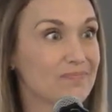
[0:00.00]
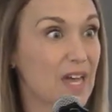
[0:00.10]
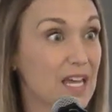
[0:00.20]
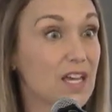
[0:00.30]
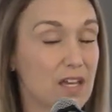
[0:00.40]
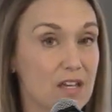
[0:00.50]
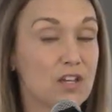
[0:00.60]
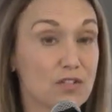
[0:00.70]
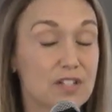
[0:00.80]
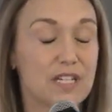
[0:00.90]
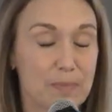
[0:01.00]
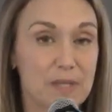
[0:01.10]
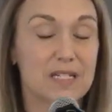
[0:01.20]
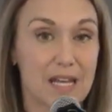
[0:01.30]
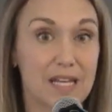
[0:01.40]
Like, you're
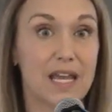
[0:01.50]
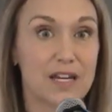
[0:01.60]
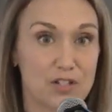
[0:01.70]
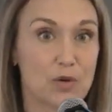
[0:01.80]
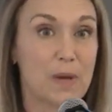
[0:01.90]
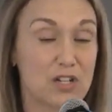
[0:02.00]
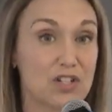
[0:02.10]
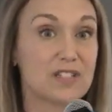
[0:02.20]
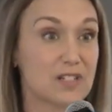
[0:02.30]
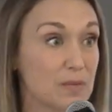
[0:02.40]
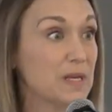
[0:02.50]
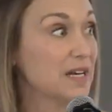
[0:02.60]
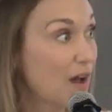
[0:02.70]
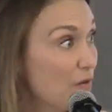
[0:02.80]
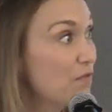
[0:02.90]
deeply dedicated to your patients and to
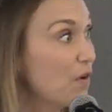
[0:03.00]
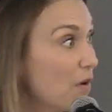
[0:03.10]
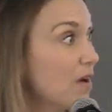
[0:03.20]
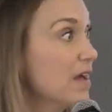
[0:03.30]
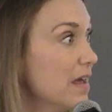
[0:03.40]
being helpful.